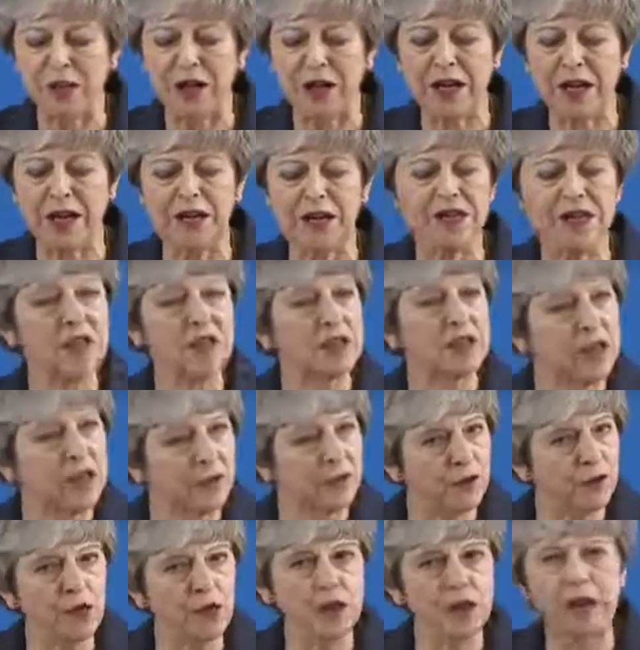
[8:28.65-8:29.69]
per head
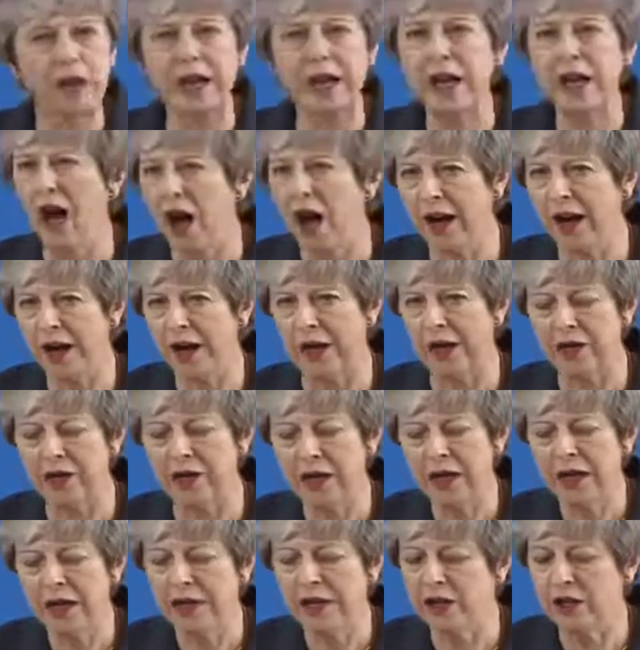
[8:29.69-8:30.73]
significantly higher
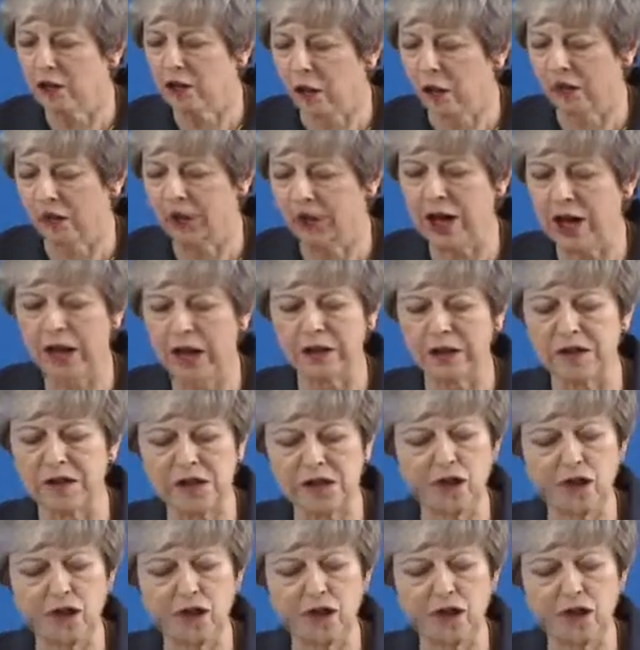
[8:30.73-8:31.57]
in Northern Ireland,